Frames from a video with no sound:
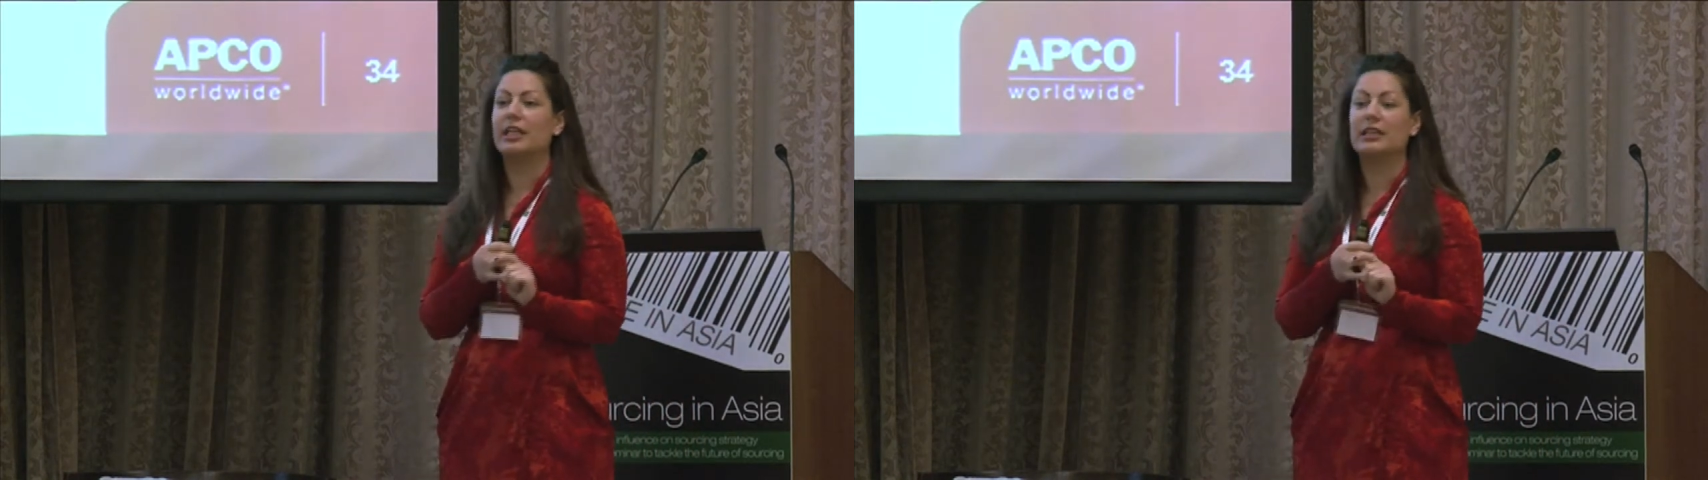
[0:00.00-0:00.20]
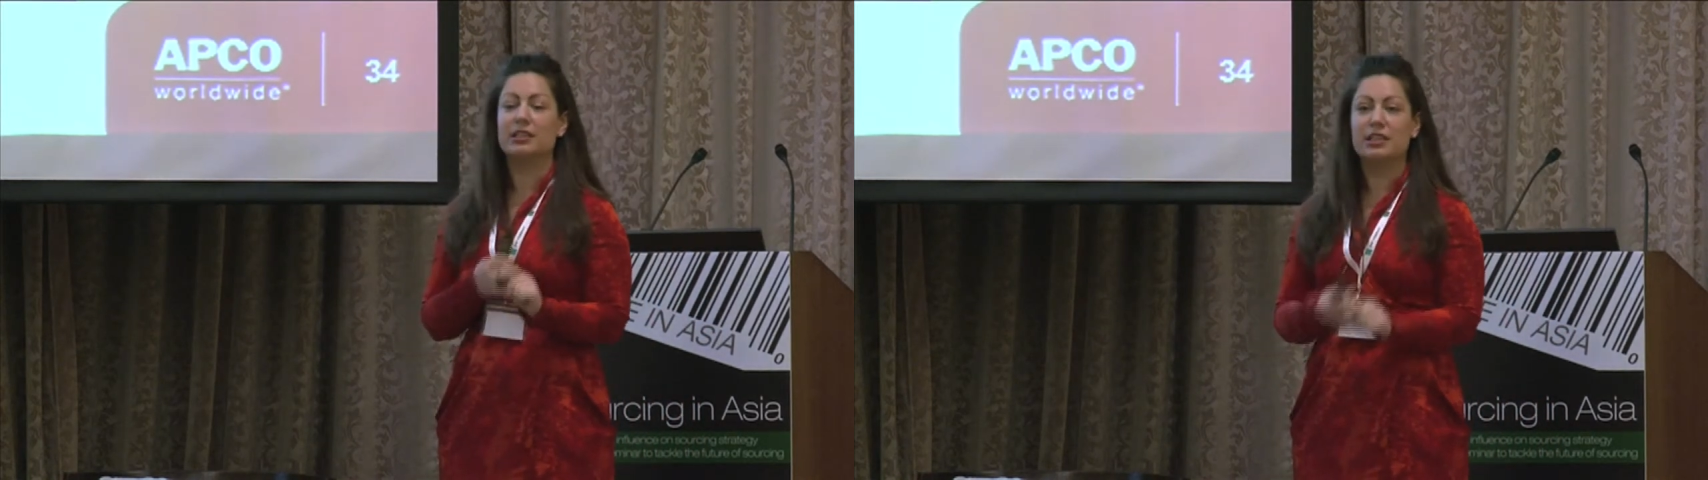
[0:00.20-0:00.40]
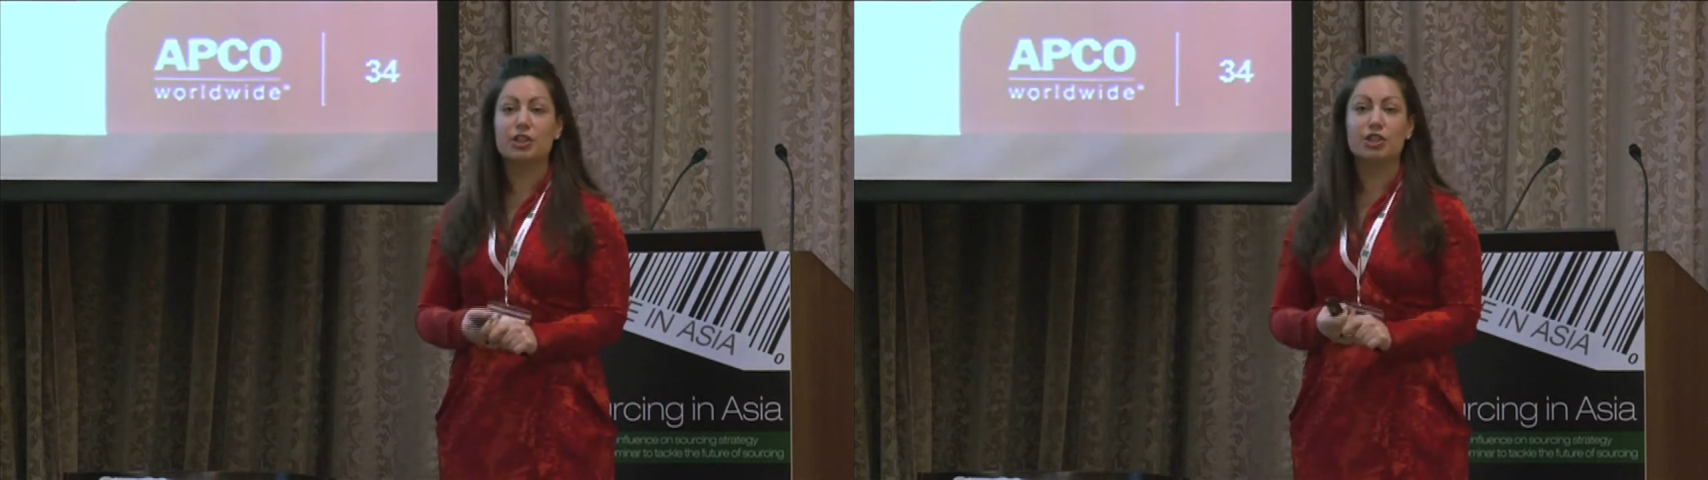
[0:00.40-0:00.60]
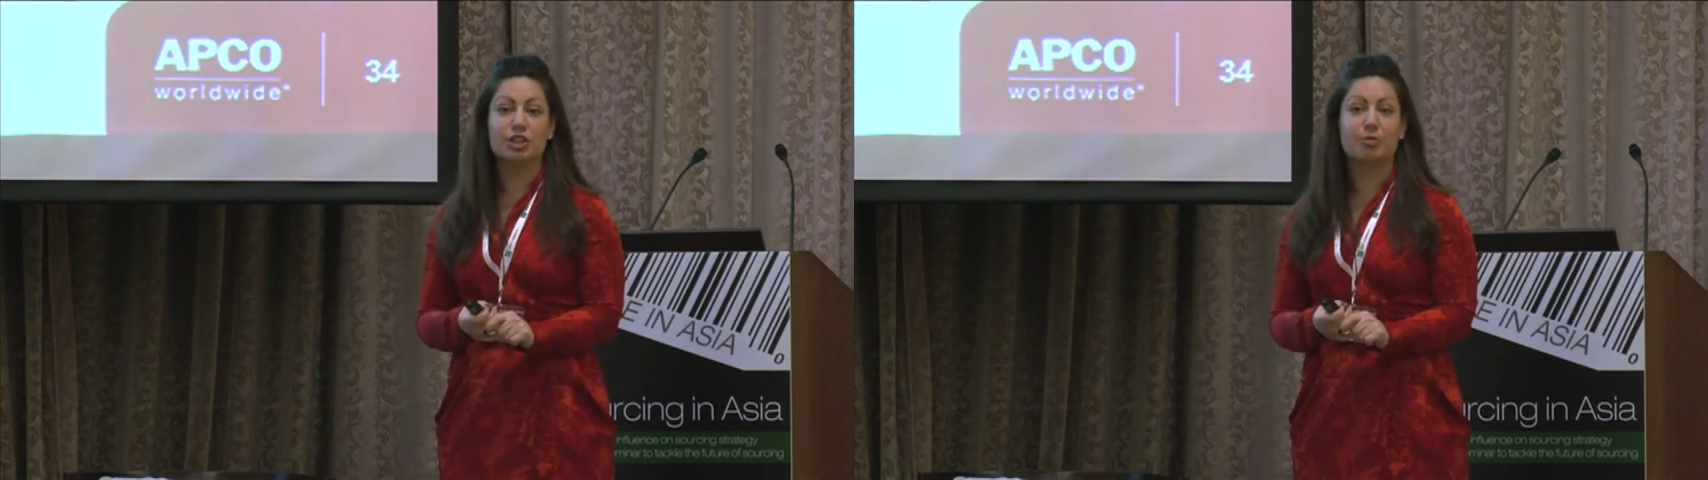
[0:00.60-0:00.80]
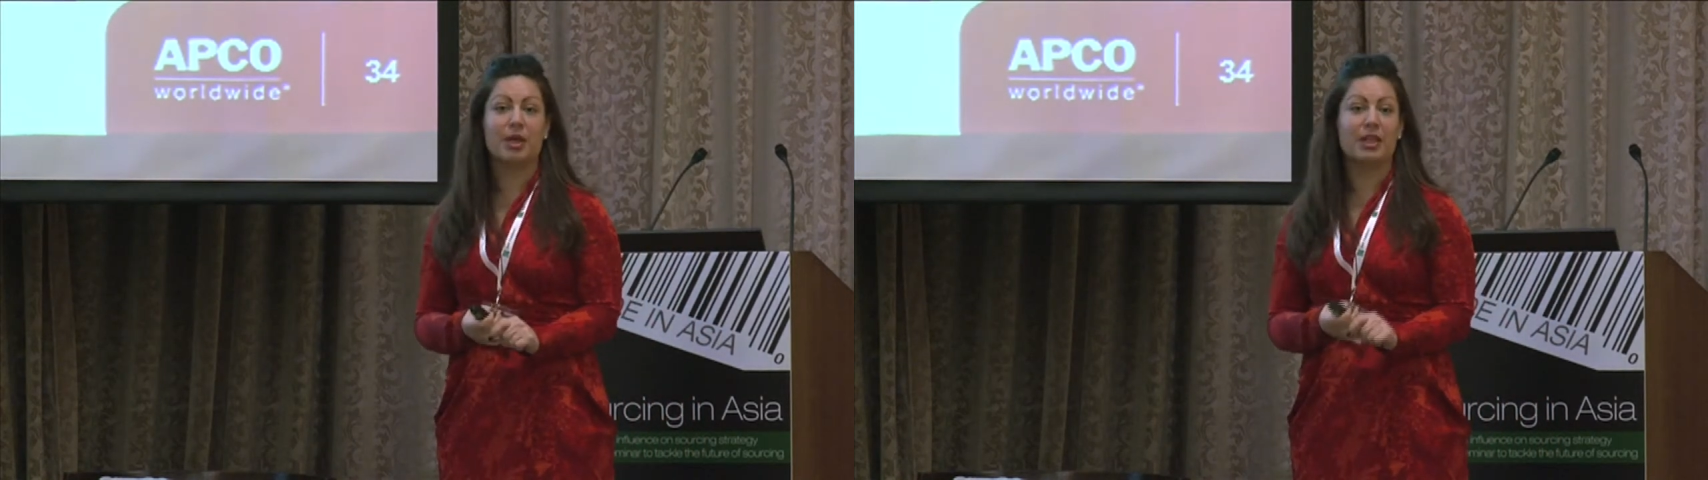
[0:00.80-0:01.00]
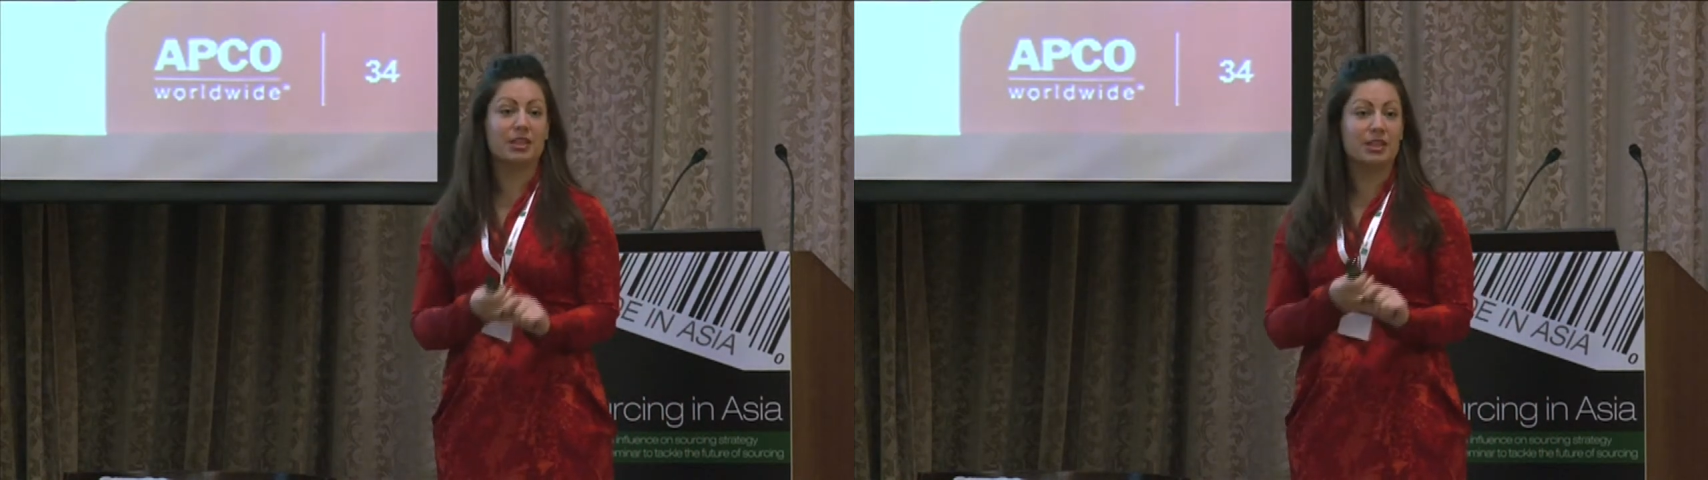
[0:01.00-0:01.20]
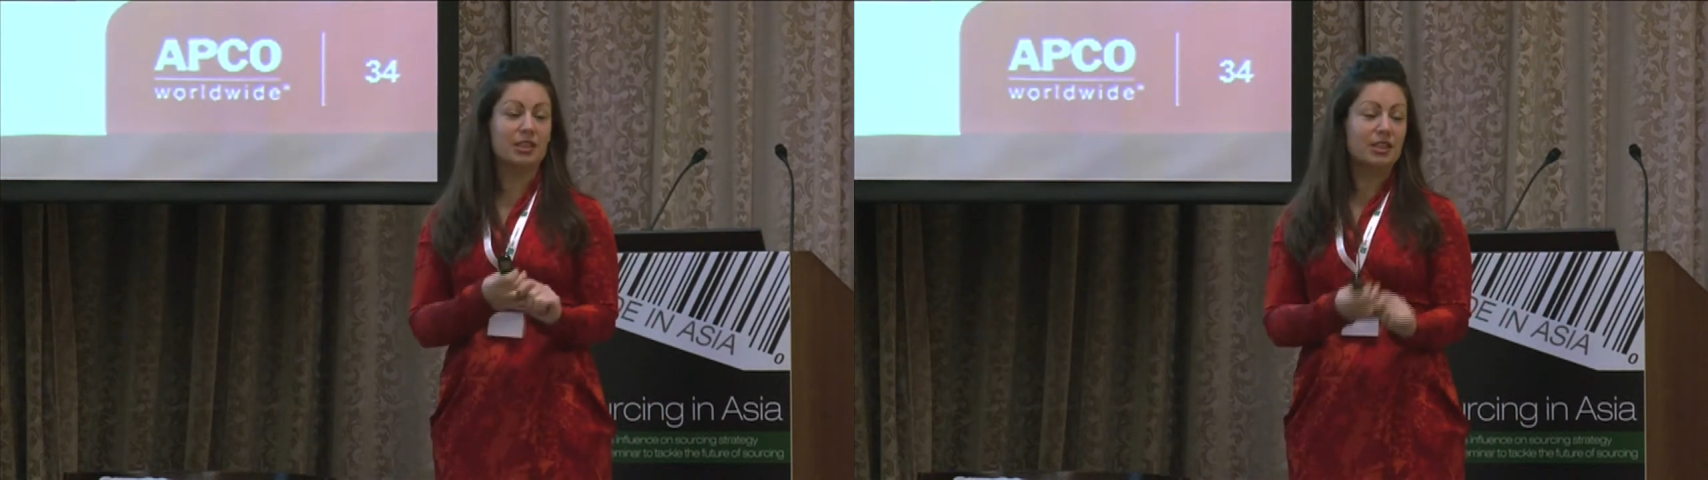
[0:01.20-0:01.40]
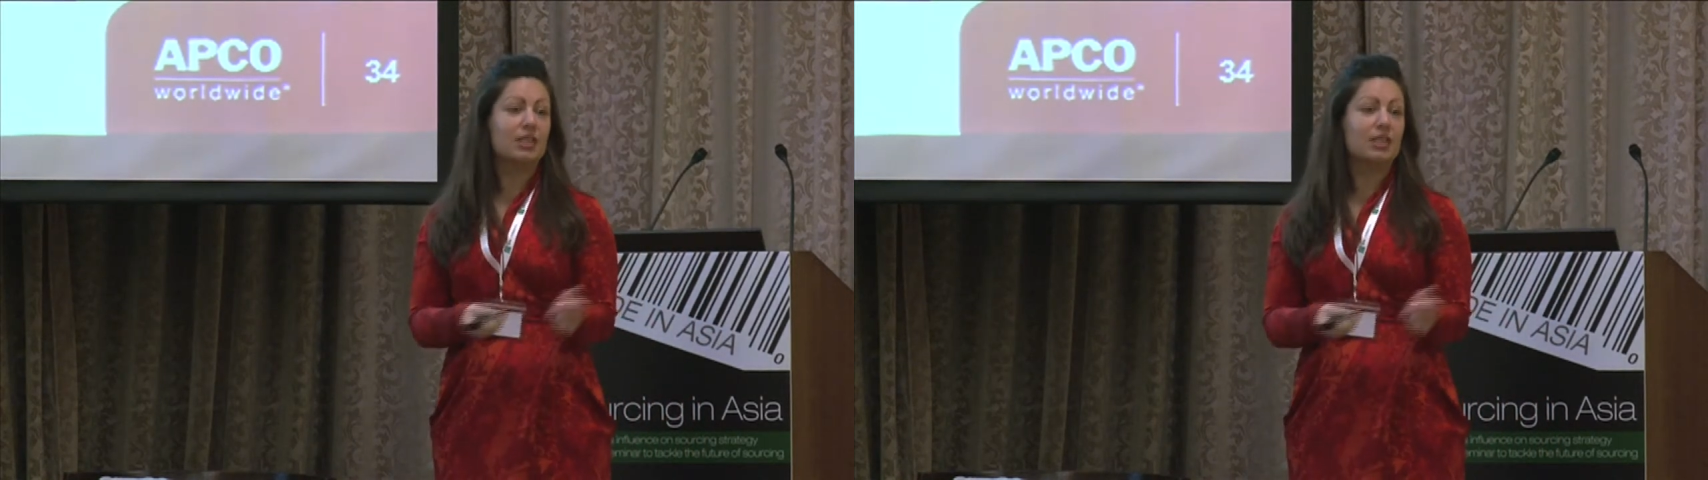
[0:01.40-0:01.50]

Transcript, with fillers: and the leadership and the,